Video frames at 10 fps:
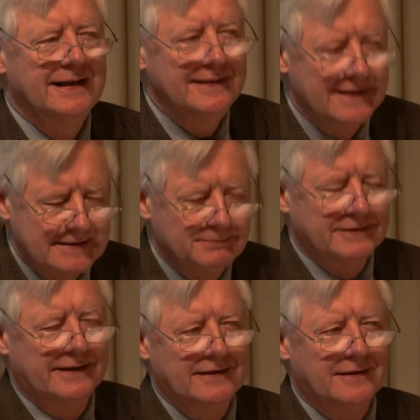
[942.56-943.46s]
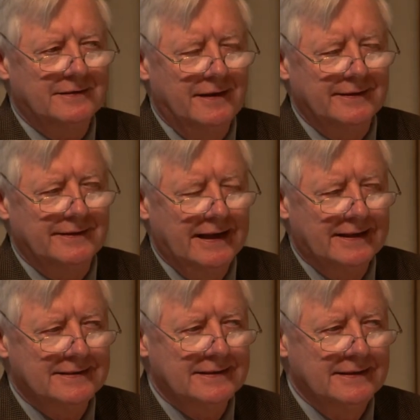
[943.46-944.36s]
in this particular
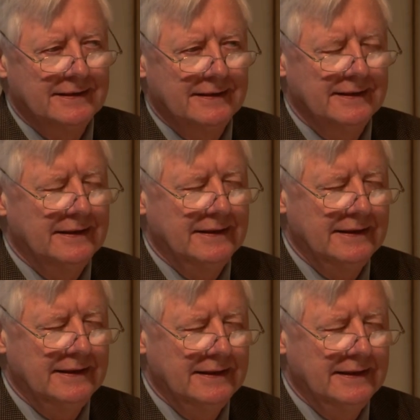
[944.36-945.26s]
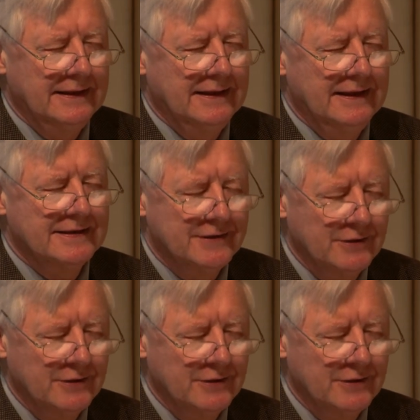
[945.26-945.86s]
context is